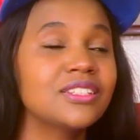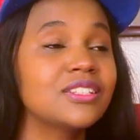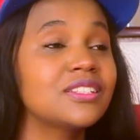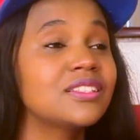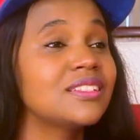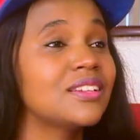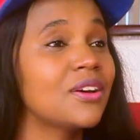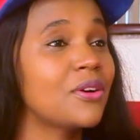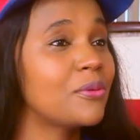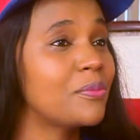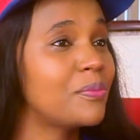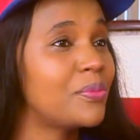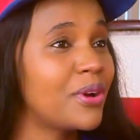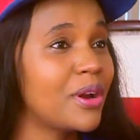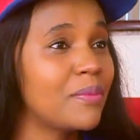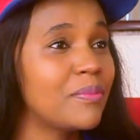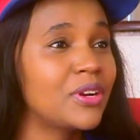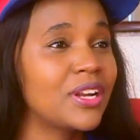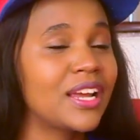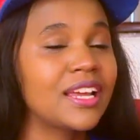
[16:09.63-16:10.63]
Just now
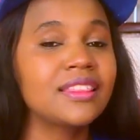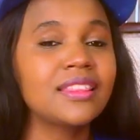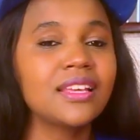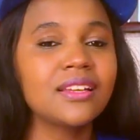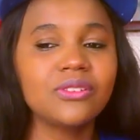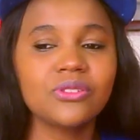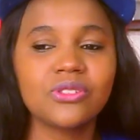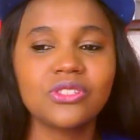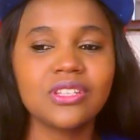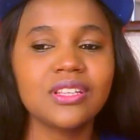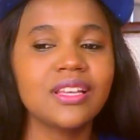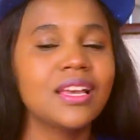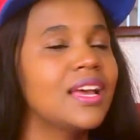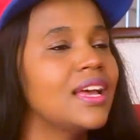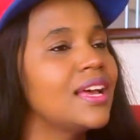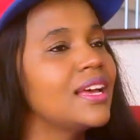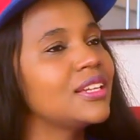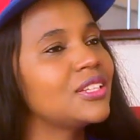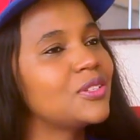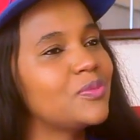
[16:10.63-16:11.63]
pray about it. And then you see,
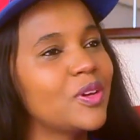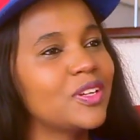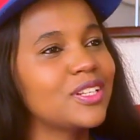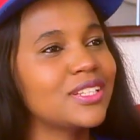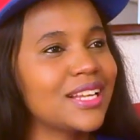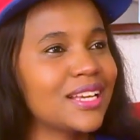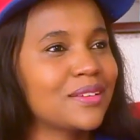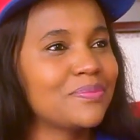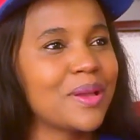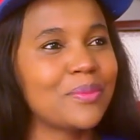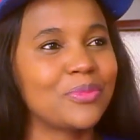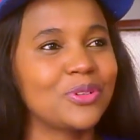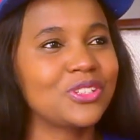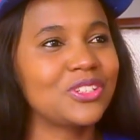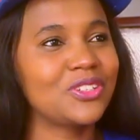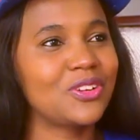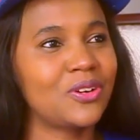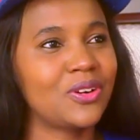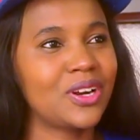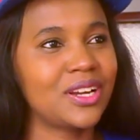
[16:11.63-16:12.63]
to be honest, like me, I'm not
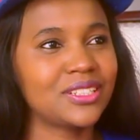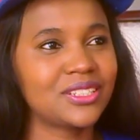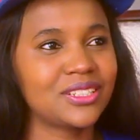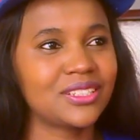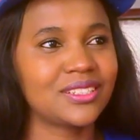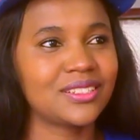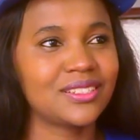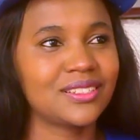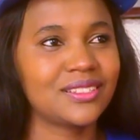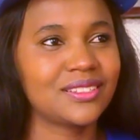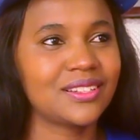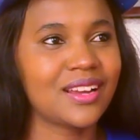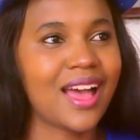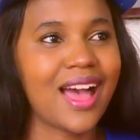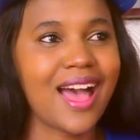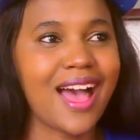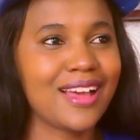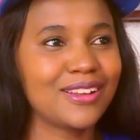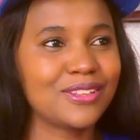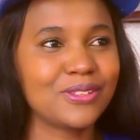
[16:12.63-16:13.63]
in a rush
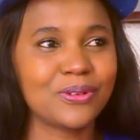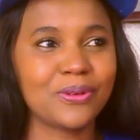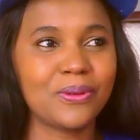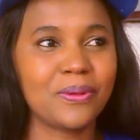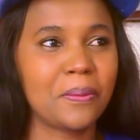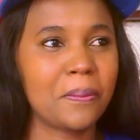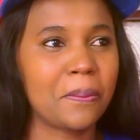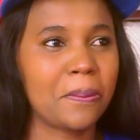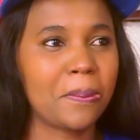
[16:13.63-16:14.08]
at all.